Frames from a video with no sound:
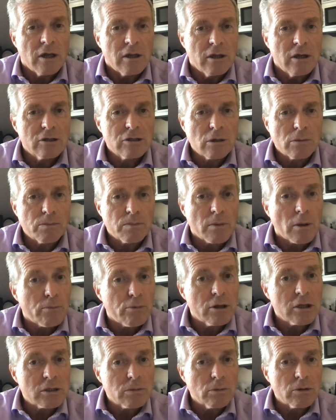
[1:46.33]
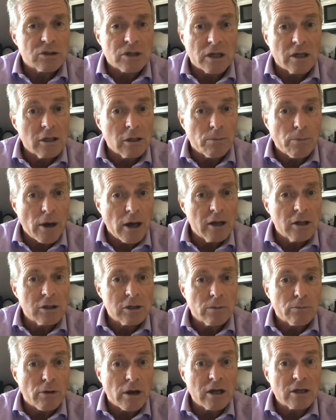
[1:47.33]
These are principles that independents
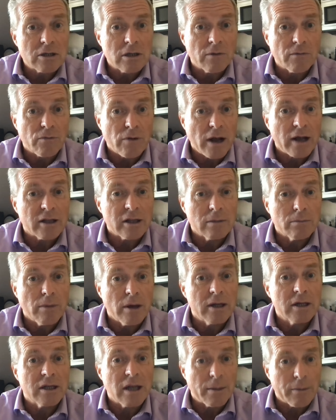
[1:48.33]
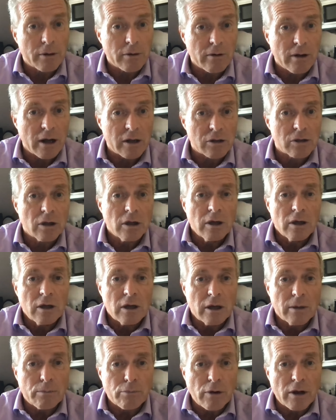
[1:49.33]
embrace, and frankly, many Democrats
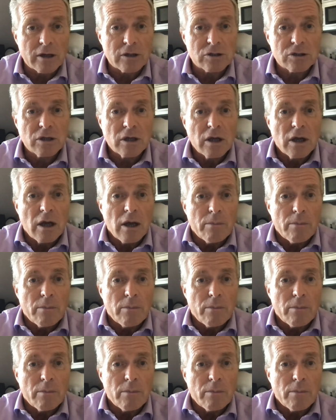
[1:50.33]
embrace.